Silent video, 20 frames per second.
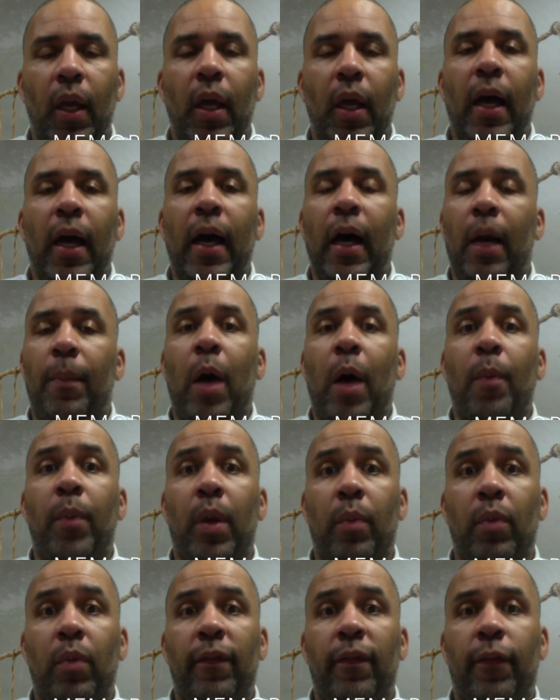Our
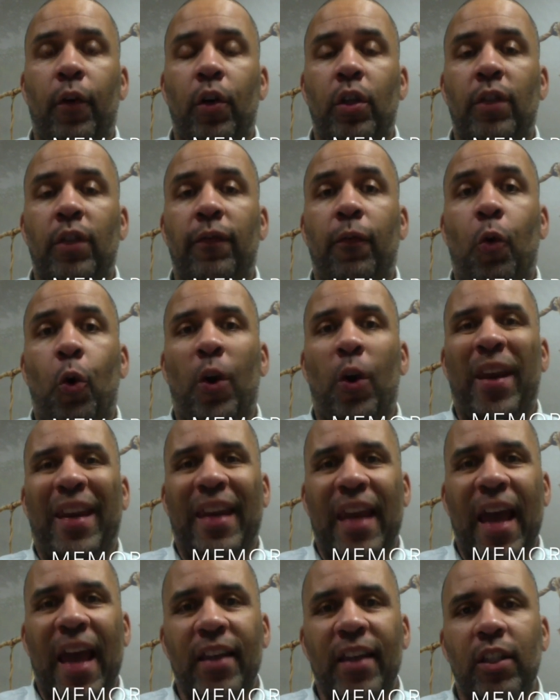memory verse for
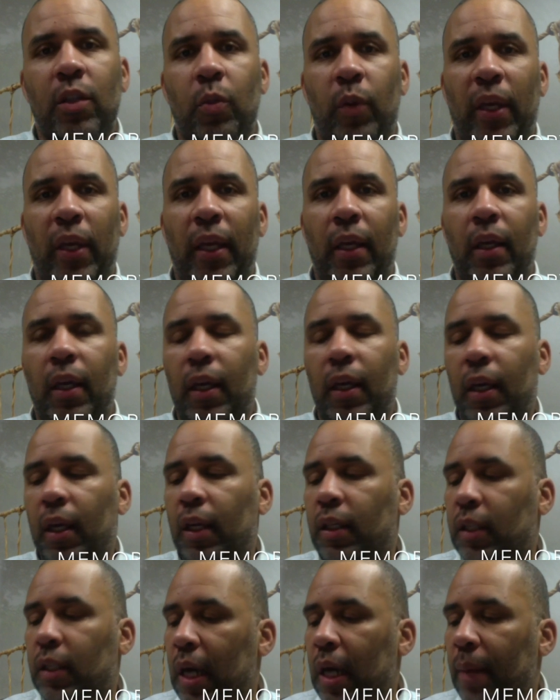next week
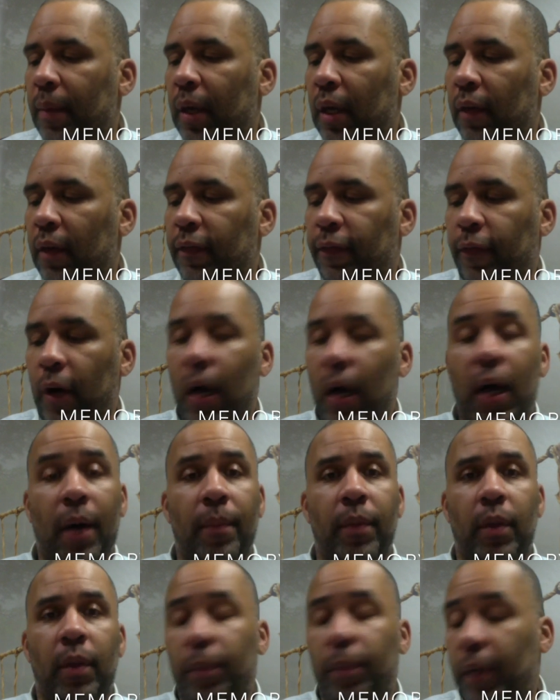is coming
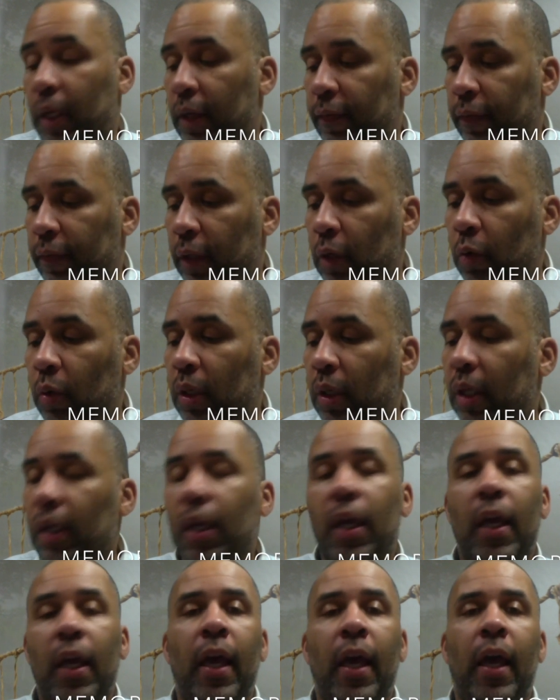from the book of Luke,
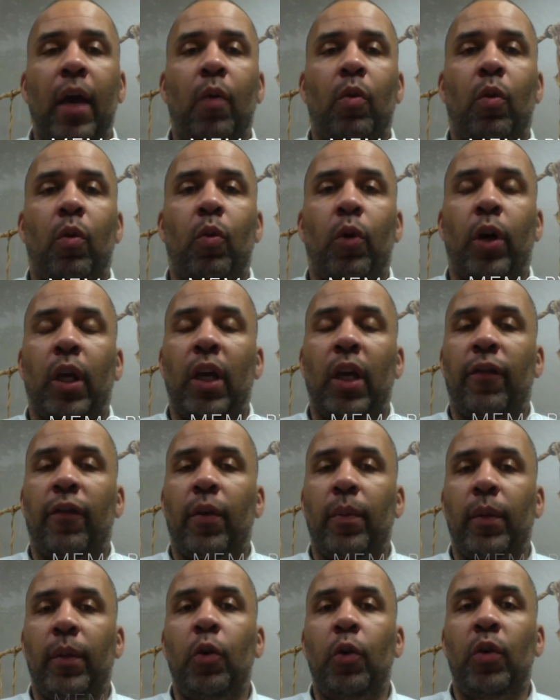and we're working
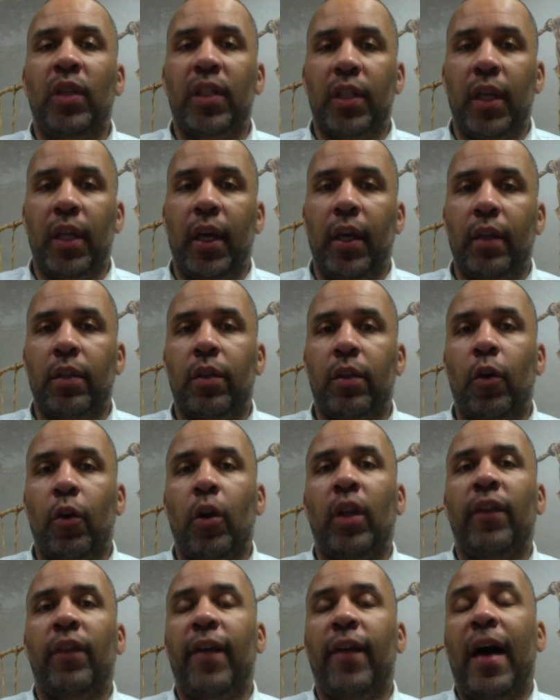from Luke 6,
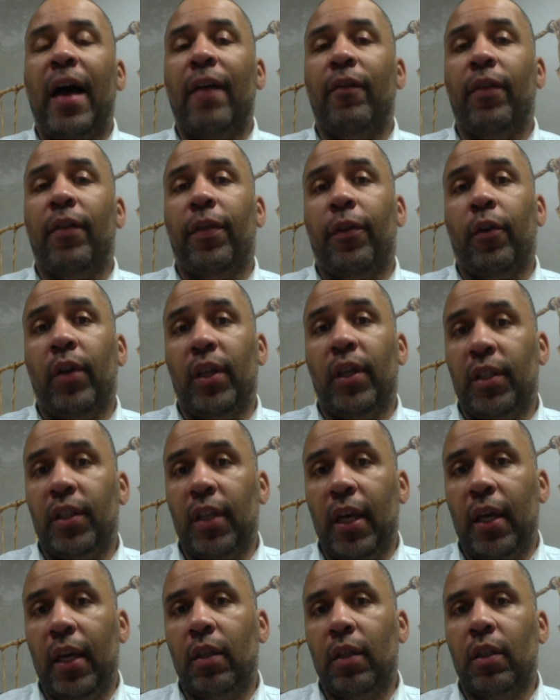35 and
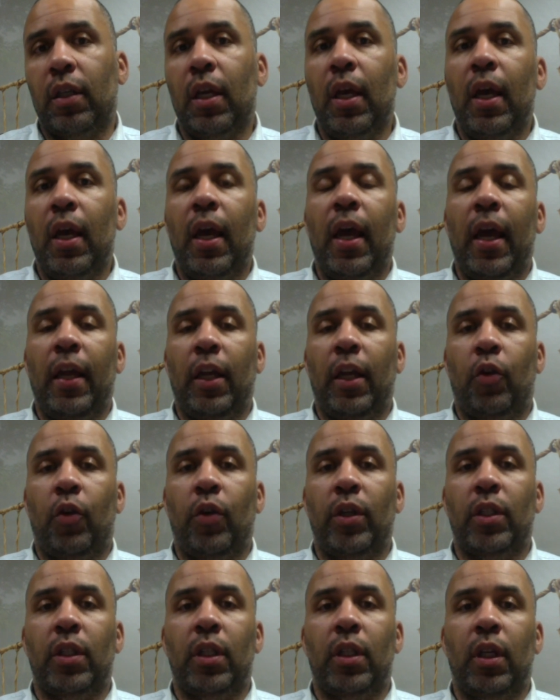36. And the
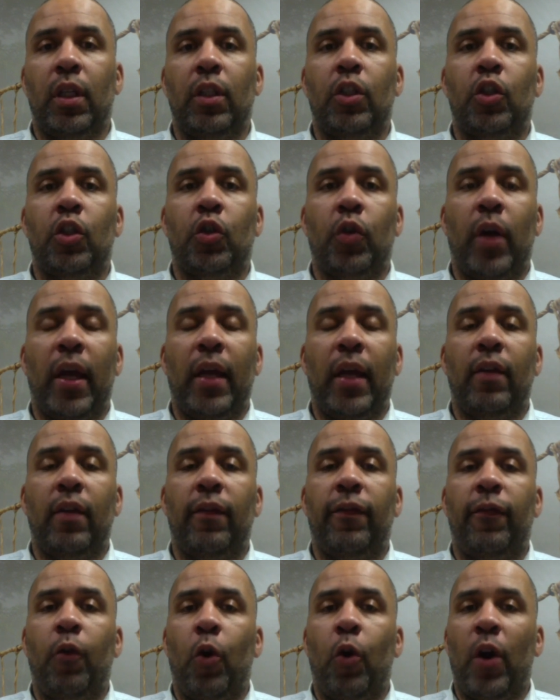Christian trait
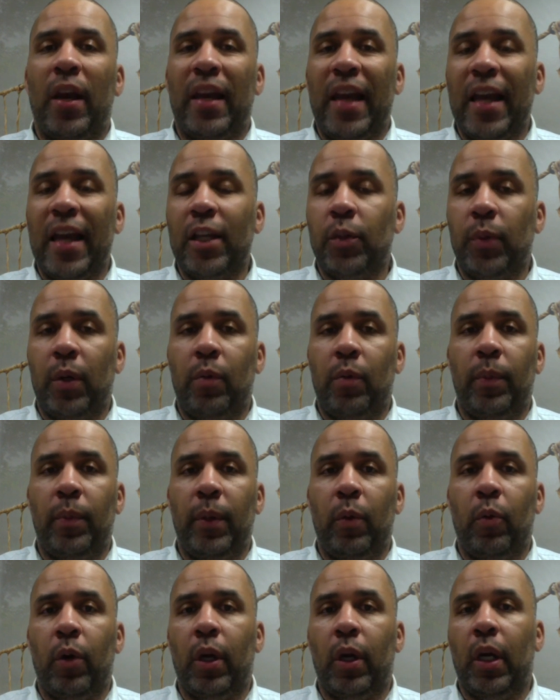for next week we'll be
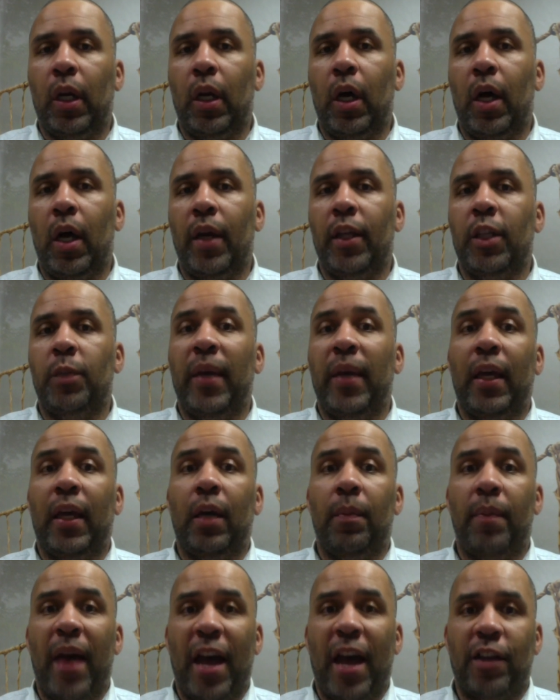working on is being
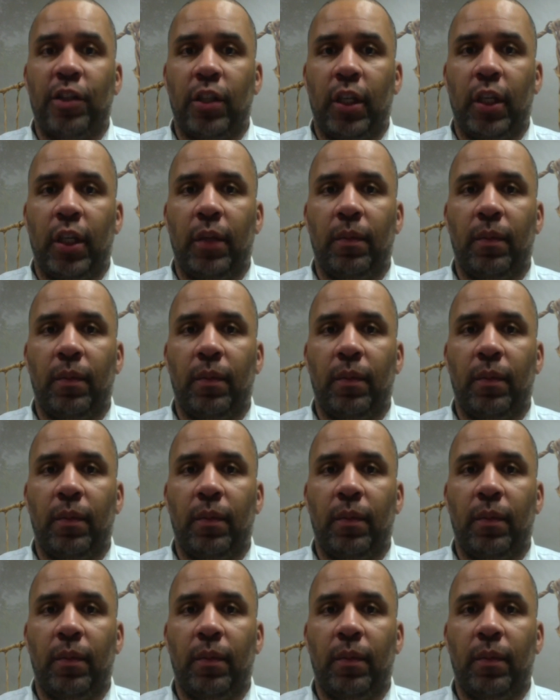compassionate.